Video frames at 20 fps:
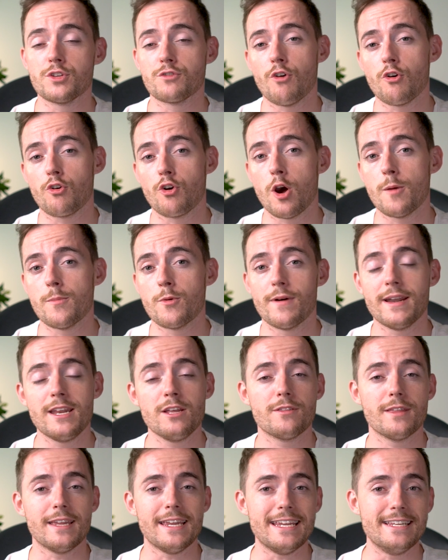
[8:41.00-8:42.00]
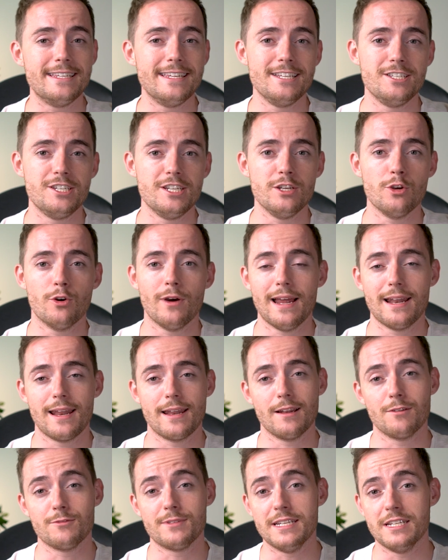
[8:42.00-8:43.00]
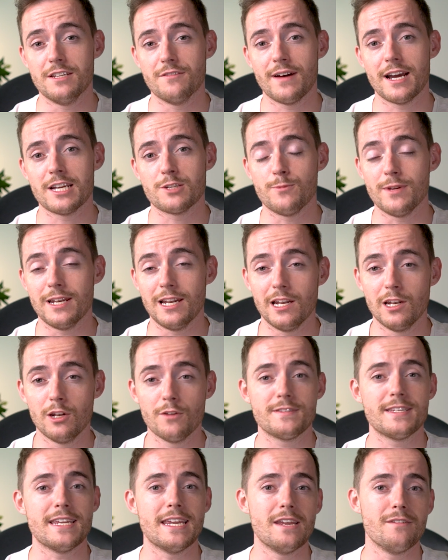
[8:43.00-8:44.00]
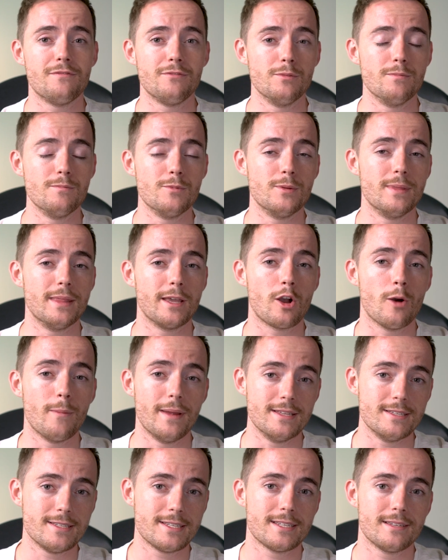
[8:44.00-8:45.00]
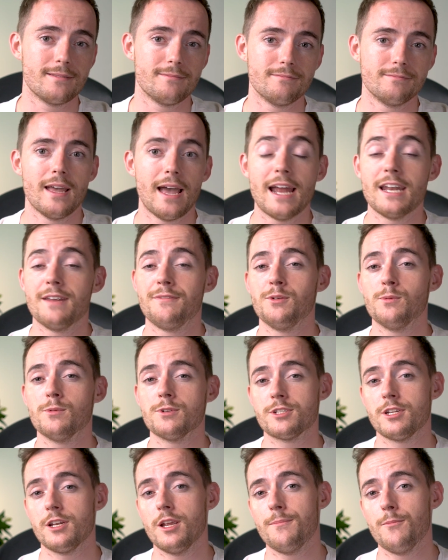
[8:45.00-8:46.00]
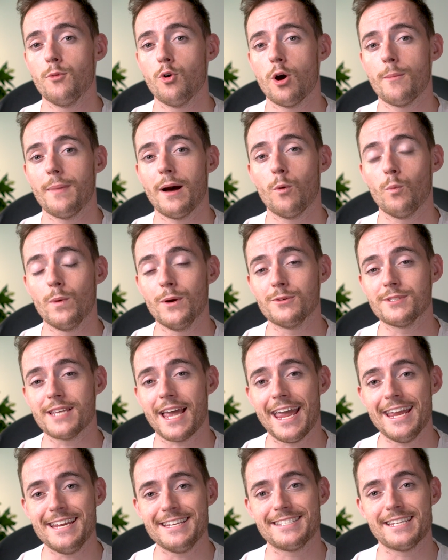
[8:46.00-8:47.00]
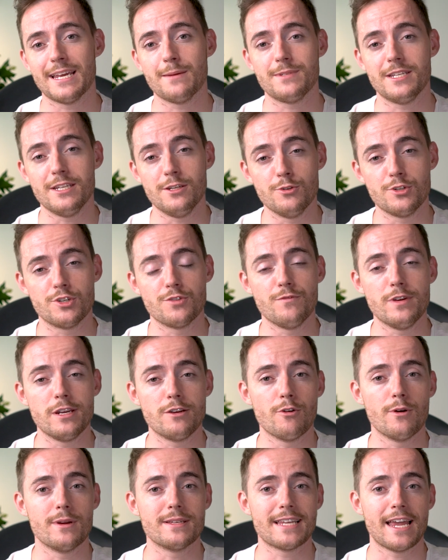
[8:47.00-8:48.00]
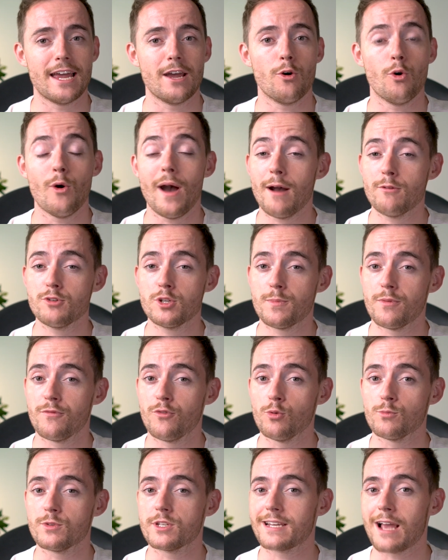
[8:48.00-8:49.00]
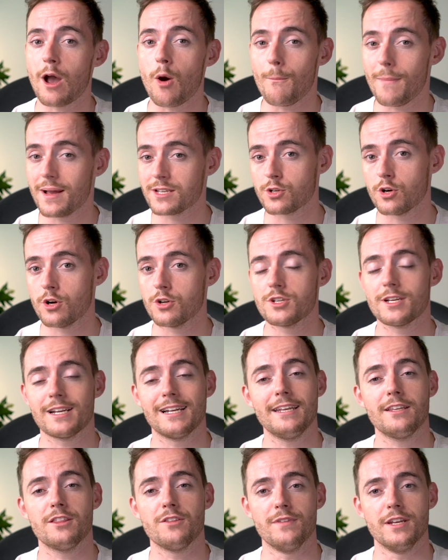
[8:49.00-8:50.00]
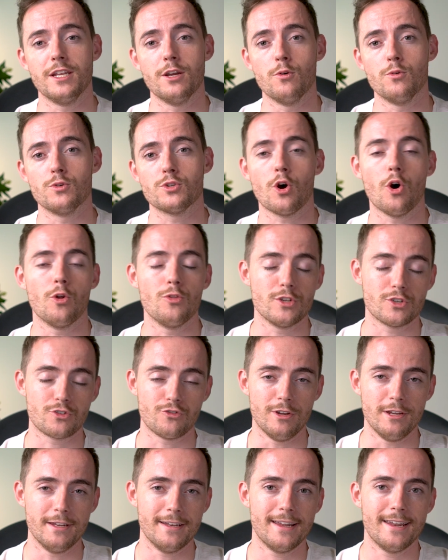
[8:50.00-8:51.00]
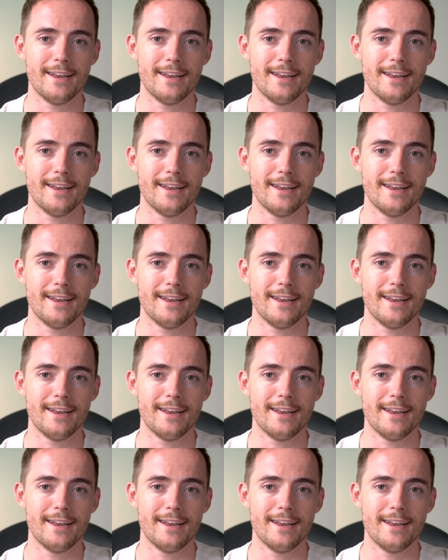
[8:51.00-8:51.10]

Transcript: the Grow Comb or any other ETG or LLLT device, we'd love to hear from you in the comments. And if you want to learn more about Will's 8 steps he used to regrow his hair or how to perform scalp massage, click the videos on the screen